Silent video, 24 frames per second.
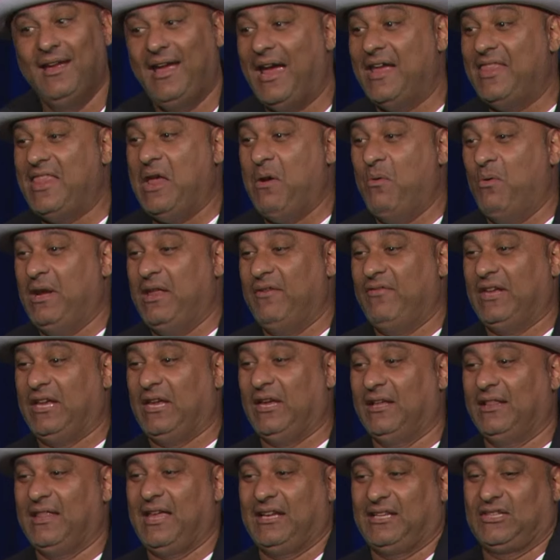And they weren't
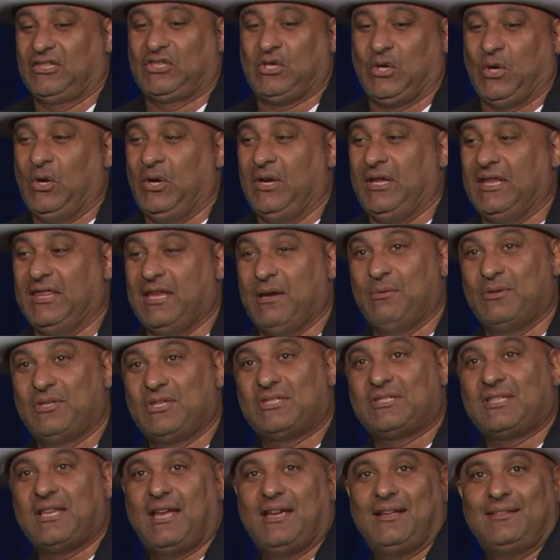even, like, dirty. They were
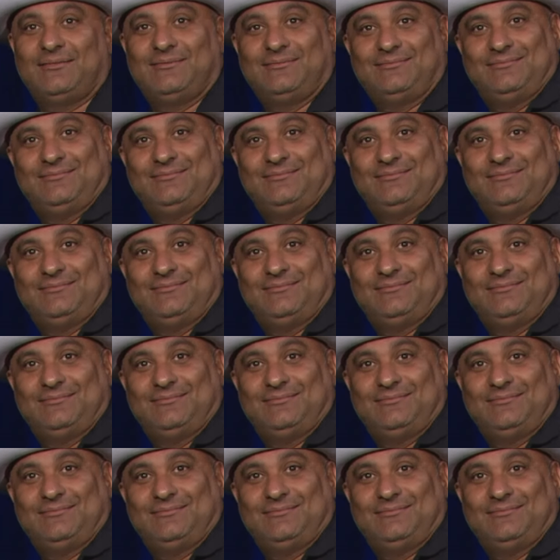just like...